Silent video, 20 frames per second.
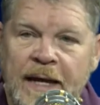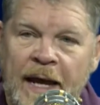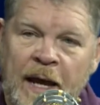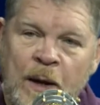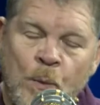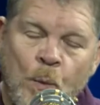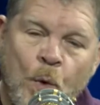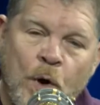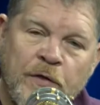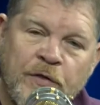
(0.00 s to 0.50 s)

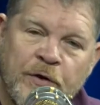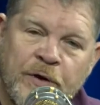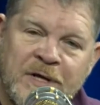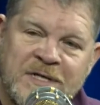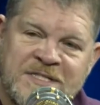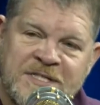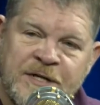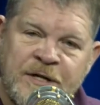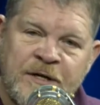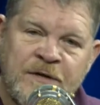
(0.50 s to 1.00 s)
And whether
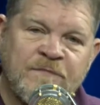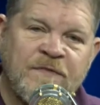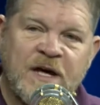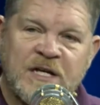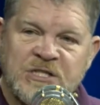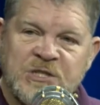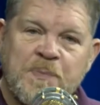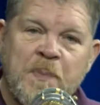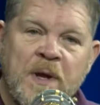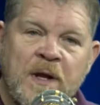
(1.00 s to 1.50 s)
it's an
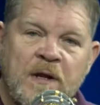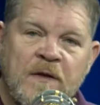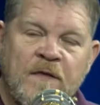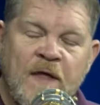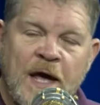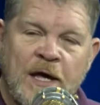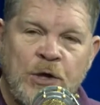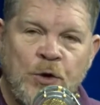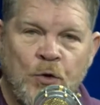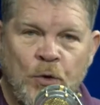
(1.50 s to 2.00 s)
investment
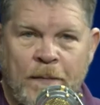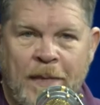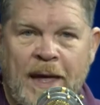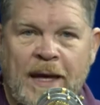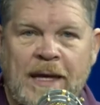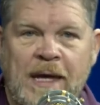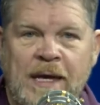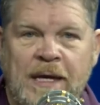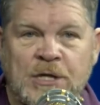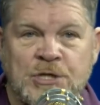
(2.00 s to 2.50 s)
that you're
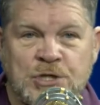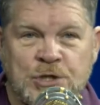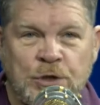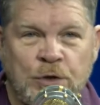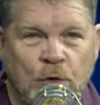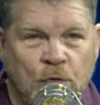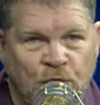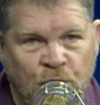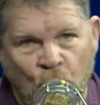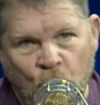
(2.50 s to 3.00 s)
making into
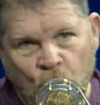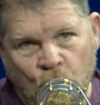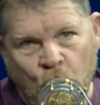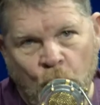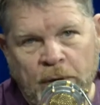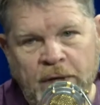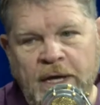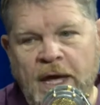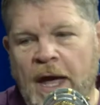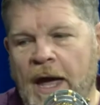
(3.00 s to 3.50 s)
your
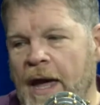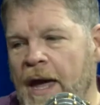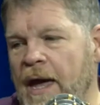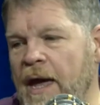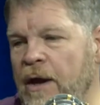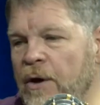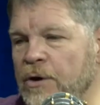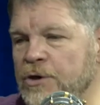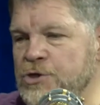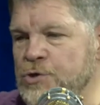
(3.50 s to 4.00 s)

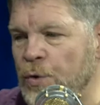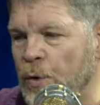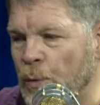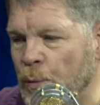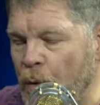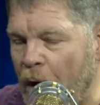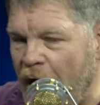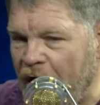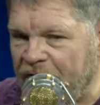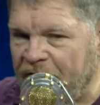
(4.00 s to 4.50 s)
401k or to a
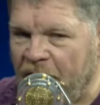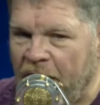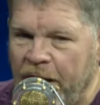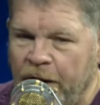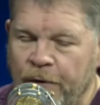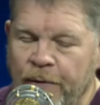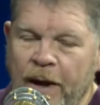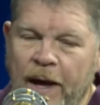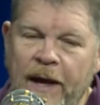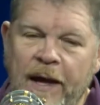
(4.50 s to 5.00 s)
Roth
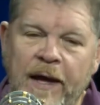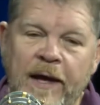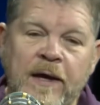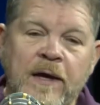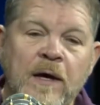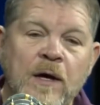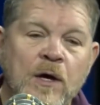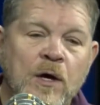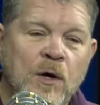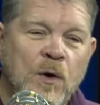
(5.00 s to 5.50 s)
IRA
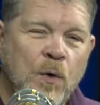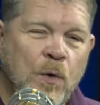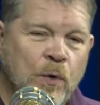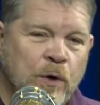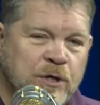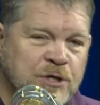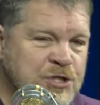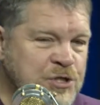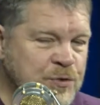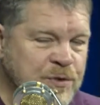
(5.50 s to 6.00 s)

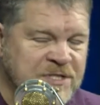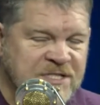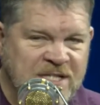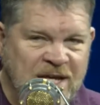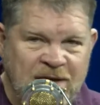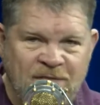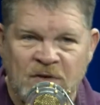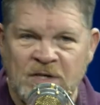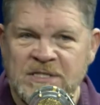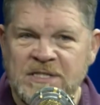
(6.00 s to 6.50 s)
or into a
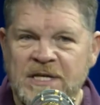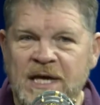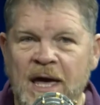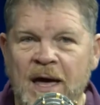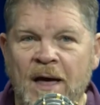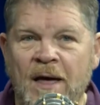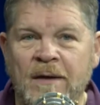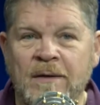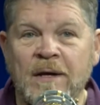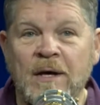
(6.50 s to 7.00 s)
savings
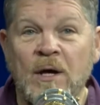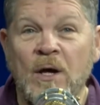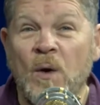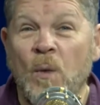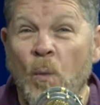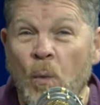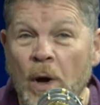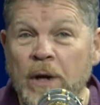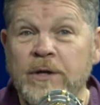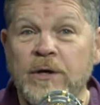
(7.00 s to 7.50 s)
account,
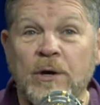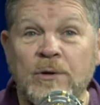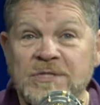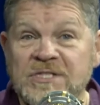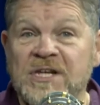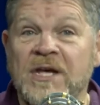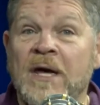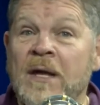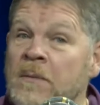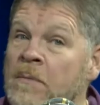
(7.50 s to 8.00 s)
what
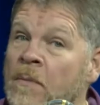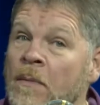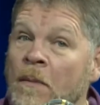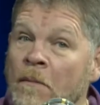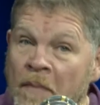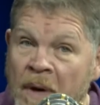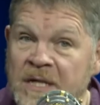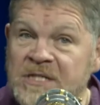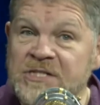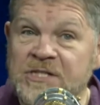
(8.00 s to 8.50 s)
goes in
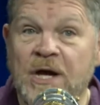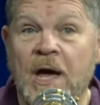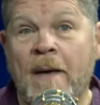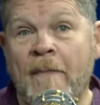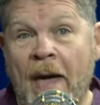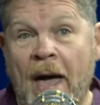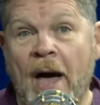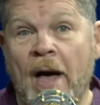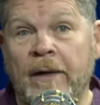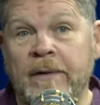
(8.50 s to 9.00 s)
must
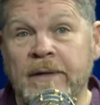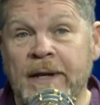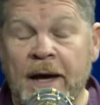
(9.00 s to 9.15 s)
come out.